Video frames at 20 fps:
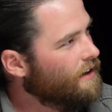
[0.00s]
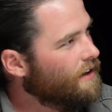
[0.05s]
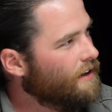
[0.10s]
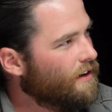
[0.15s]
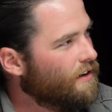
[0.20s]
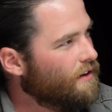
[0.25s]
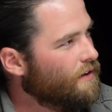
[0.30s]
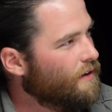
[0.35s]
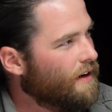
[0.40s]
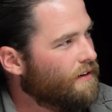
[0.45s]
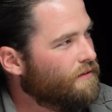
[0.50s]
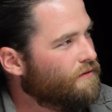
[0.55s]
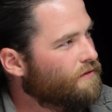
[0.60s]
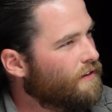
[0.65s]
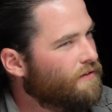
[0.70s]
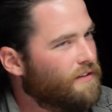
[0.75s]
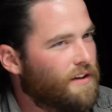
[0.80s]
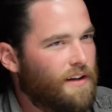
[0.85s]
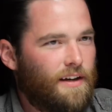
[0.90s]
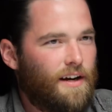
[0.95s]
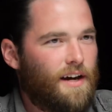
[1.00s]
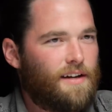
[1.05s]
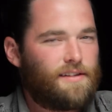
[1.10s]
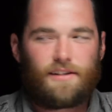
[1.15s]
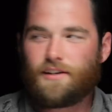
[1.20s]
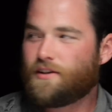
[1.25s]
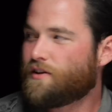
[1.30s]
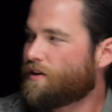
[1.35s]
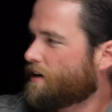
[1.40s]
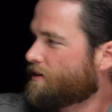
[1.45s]
you know, you had 15 guys
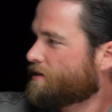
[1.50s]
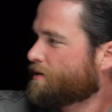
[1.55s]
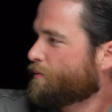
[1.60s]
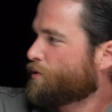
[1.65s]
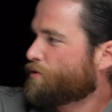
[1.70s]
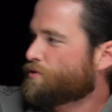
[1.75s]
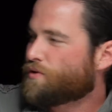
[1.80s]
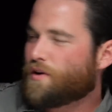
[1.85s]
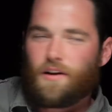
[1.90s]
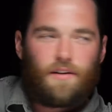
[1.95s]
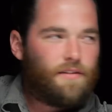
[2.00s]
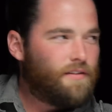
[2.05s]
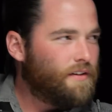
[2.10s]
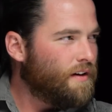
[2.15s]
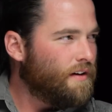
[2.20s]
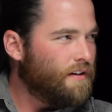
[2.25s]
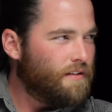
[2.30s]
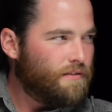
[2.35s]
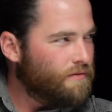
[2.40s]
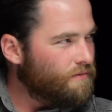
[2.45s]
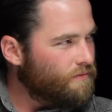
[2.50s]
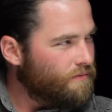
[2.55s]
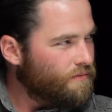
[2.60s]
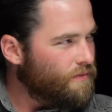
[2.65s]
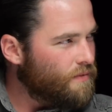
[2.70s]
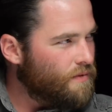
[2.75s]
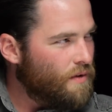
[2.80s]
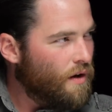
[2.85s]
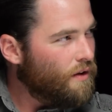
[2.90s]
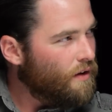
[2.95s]
in here, you had someone drawing, you had
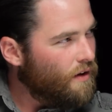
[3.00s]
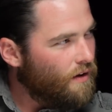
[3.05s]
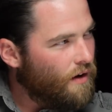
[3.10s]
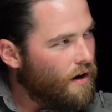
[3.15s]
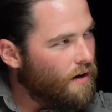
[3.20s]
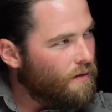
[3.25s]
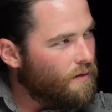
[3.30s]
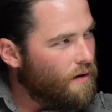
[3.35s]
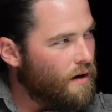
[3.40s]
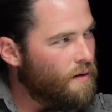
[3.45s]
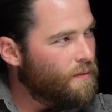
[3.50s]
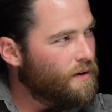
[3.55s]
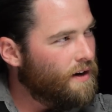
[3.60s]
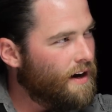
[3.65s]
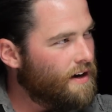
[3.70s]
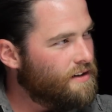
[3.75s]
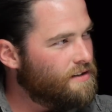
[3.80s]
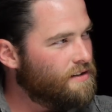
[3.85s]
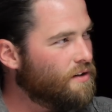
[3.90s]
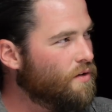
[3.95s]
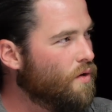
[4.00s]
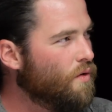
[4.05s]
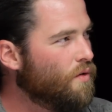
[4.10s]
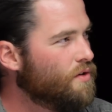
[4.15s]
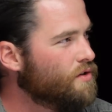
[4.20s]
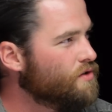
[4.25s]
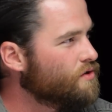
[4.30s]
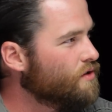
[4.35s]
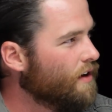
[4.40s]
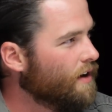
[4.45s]
all the Army guys in the
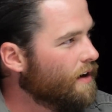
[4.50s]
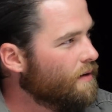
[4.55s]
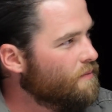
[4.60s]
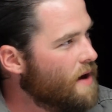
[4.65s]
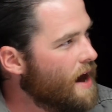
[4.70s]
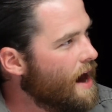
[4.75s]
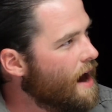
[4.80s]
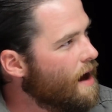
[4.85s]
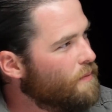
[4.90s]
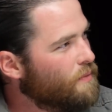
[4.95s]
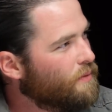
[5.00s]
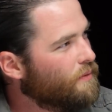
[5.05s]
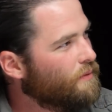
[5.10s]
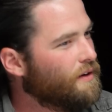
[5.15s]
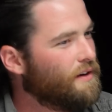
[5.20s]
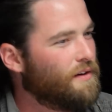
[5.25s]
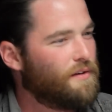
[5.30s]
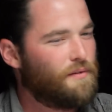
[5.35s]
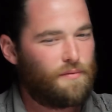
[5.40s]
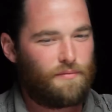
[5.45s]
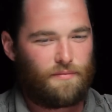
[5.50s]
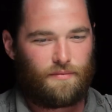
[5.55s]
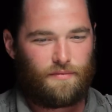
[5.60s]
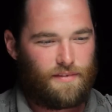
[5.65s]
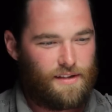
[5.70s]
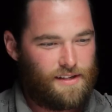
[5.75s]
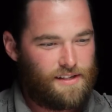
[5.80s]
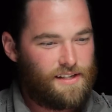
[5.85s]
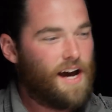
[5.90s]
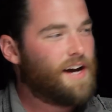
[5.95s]
corner drawing a map, you know,
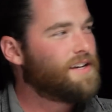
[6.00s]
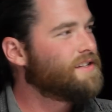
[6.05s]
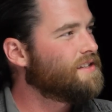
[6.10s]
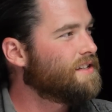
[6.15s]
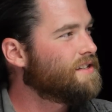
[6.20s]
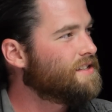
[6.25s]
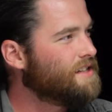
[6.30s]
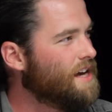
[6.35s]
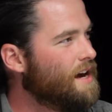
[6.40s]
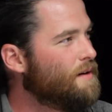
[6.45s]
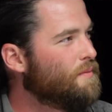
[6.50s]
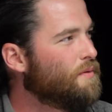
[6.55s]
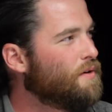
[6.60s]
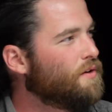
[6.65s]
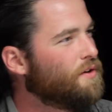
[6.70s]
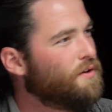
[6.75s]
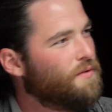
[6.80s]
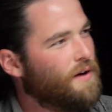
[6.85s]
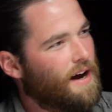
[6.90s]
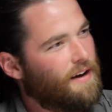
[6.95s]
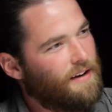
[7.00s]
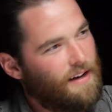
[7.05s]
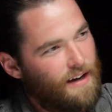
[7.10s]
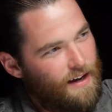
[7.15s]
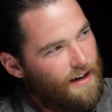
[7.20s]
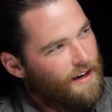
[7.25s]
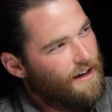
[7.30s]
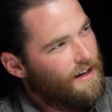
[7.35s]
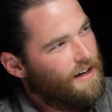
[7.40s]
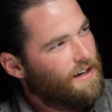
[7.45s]
the size of this table, you had,
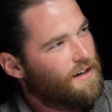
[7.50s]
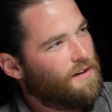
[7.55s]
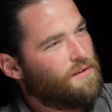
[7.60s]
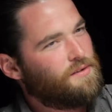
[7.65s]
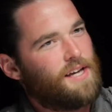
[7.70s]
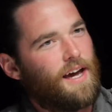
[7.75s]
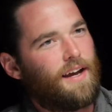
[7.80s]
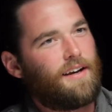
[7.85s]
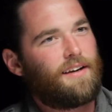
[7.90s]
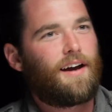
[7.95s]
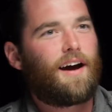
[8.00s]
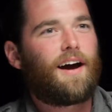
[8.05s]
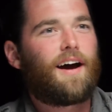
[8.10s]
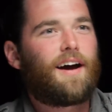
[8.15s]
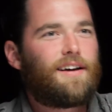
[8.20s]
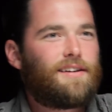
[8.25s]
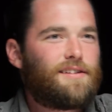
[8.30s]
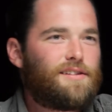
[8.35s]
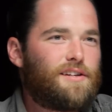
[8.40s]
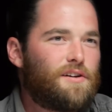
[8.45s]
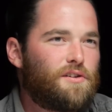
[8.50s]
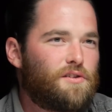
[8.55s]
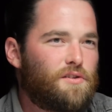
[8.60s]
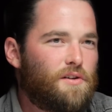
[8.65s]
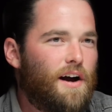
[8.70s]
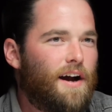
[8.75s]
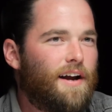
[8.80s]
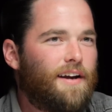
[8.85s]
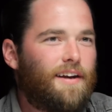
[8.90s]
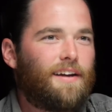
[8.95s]
you know, 10 guys, you know,
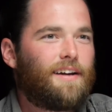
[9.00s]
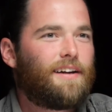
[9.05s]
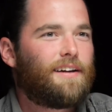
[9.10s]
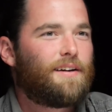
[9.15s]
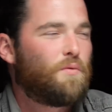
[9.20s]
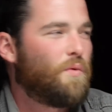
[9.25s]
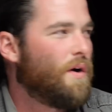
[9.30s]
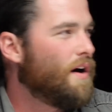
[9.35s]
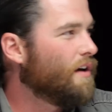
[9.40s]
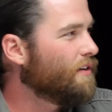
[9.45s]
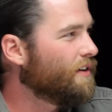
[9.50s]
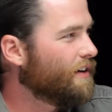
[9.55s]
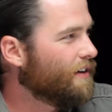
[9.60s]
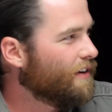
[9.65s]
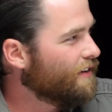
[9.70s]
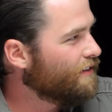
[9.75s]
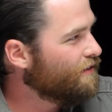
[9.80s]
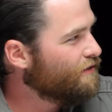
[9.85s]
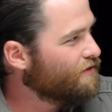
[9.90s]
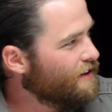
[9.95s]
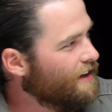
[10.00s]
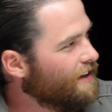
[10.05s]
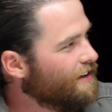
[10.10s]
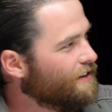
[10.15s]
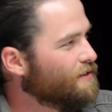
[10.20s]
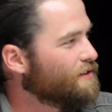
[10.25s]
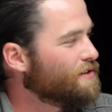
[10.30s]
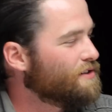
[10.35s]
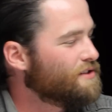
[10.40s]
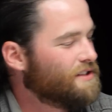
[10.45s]
grinding and welding on
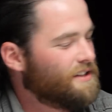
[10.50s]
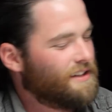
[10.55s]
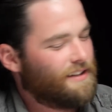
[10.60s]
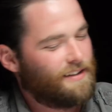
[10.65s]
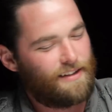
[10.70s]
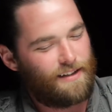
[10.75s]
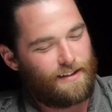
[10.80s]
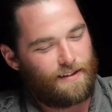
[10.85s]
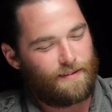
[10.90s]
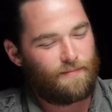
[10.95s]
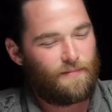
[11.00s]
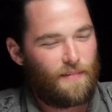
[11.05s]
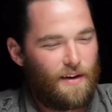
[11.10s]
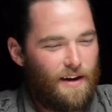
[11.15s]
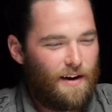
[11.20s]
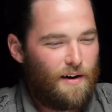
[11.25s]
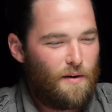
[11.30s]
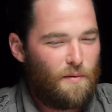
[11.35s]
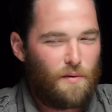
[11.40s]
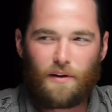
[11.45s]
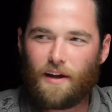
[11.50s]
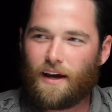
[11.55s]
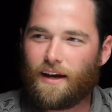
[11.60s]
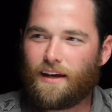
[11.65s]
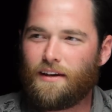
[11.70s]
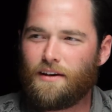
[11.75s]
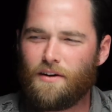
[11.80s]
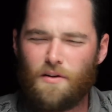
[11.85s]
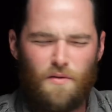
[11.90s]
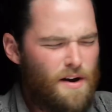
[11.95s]
vehicles, and we're
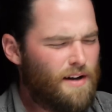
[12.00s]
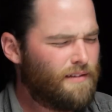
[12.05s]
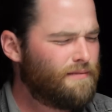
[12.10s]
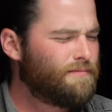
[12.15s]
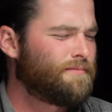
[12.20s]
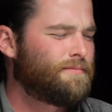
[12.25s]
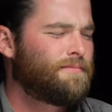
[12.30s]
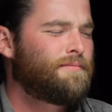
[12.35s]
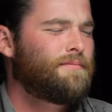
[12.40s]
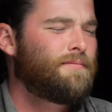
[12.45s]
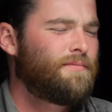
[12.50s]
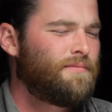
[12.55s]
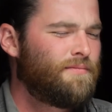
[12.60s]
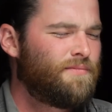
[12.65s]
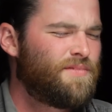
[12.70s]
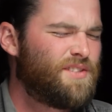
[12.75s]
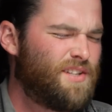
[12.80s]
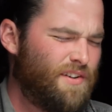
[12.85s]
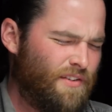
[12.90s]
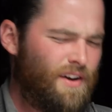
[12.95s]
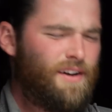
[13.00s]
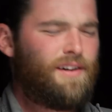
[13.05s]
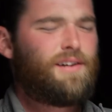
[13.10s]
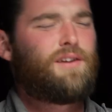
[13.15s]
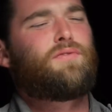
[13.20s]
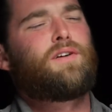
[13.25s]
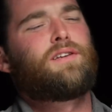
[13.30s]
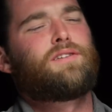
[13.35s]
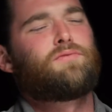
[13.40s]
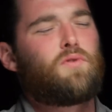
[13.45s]
like, you know what? Civilian
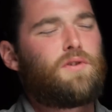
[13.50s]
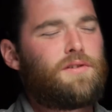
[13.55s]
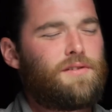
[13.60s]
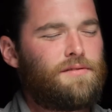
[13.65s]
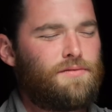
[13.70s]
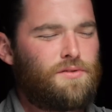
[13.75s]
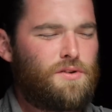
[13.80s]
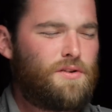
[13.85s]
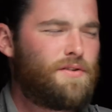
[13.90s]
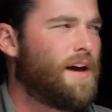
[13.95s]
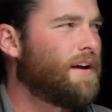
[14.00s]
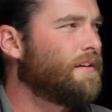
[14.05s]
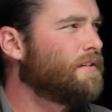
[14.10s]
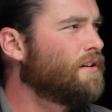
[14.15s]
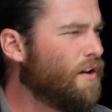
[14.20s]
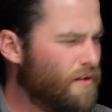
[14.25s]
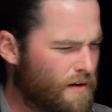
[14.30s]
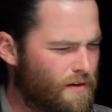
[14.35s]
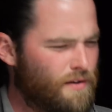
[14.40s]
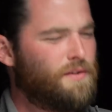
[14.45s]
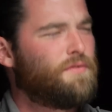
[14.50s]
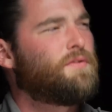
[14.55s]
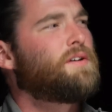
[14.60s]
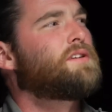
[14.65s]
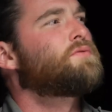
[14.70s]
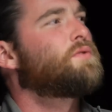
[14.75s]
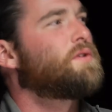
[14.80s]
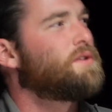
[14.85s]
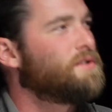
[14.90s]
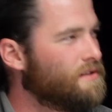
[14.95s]
Defense Force, screw that, Colorado
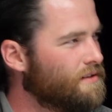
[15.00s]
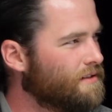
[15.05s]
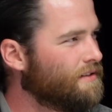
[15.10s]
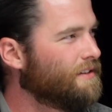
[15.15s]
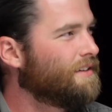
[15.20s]
Defense Force.